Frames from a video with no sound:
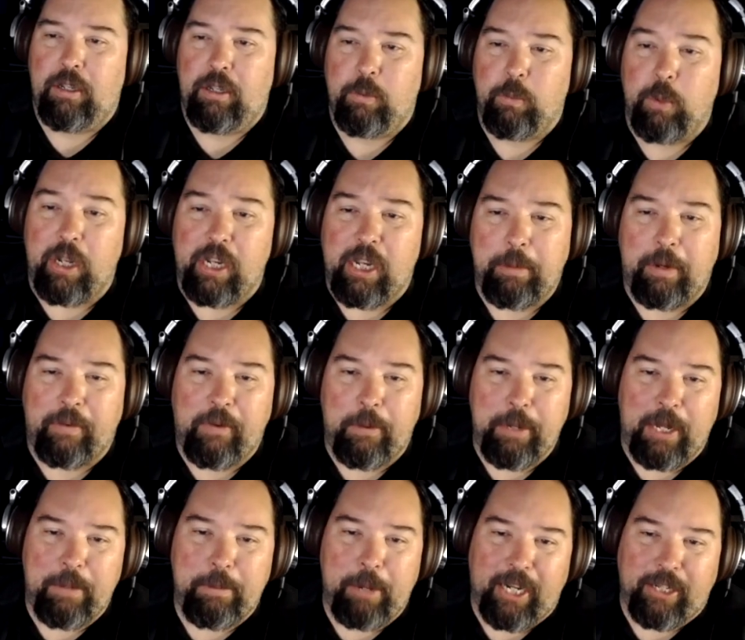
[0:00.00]
Welcome,
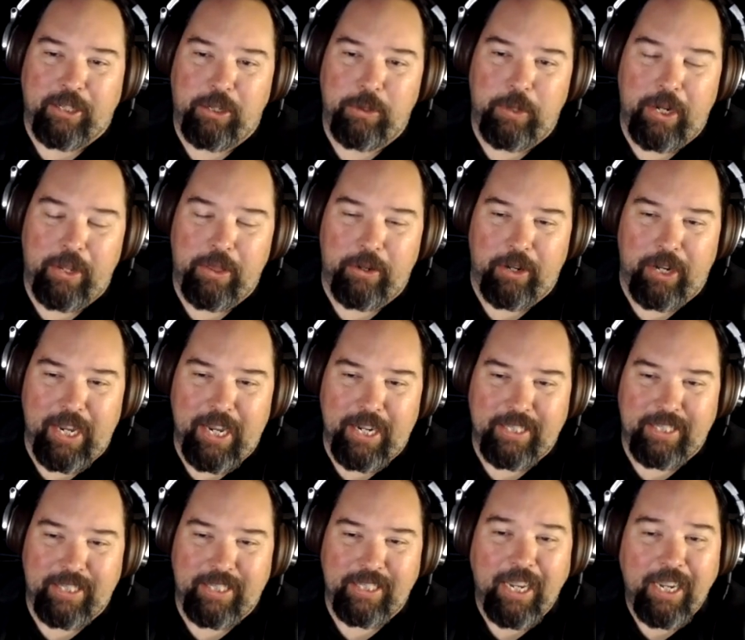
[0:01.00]
everybody, back to another
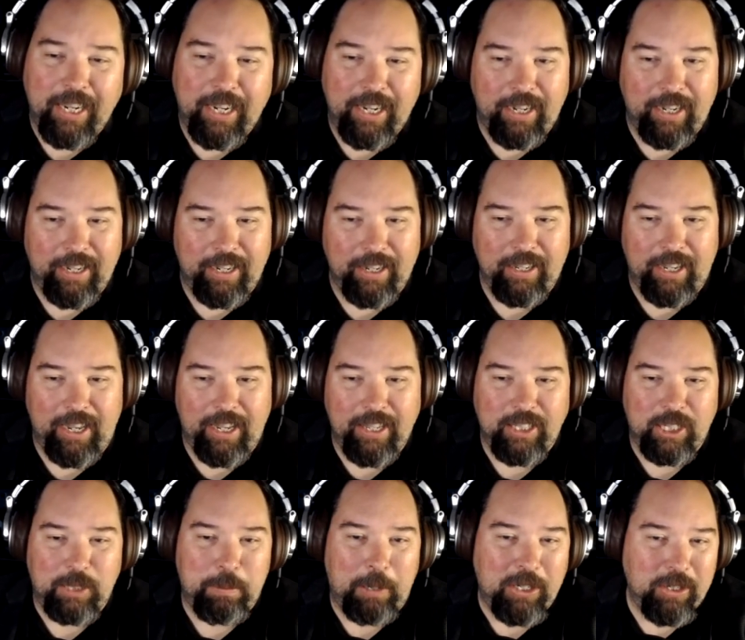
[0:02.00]
exciting and
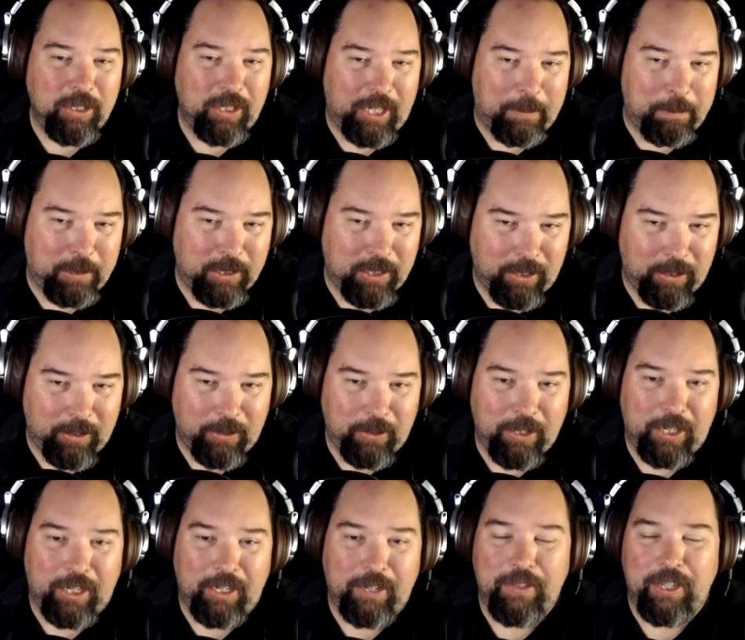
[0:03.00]
special episode
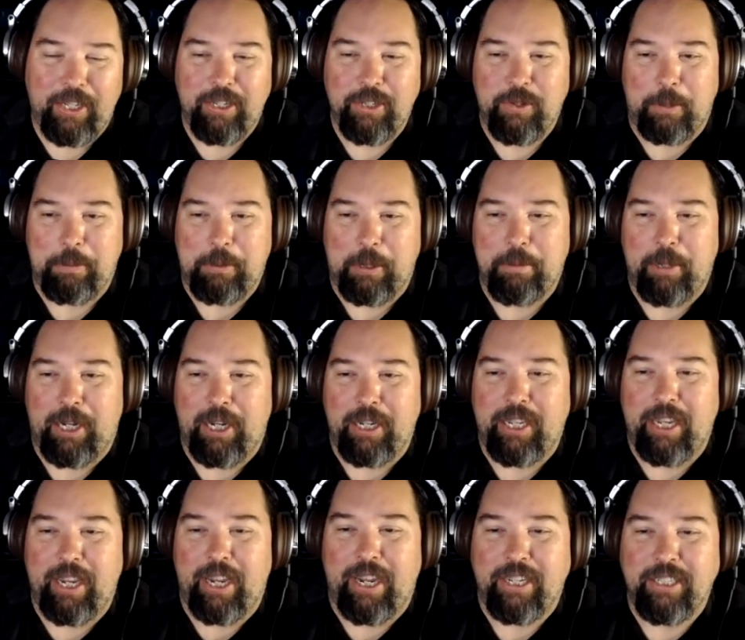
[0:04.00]
of the Undisrupted
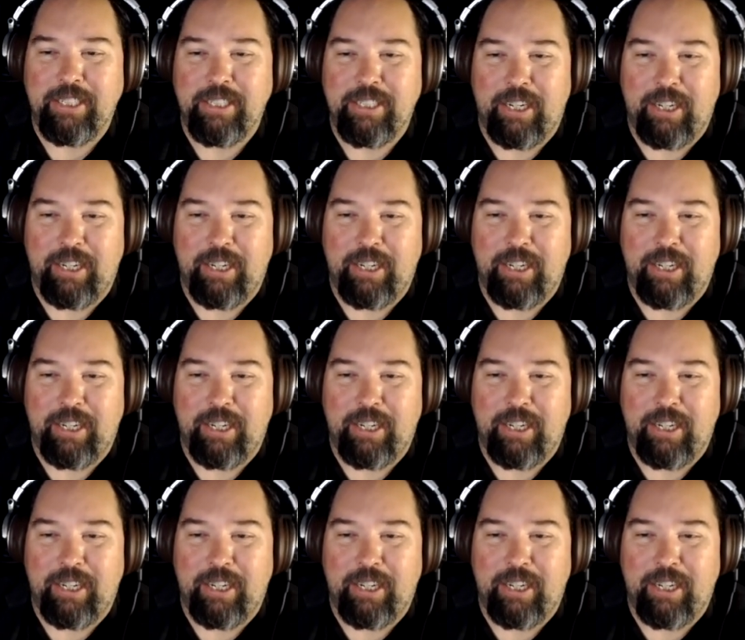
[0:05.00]
Podcast.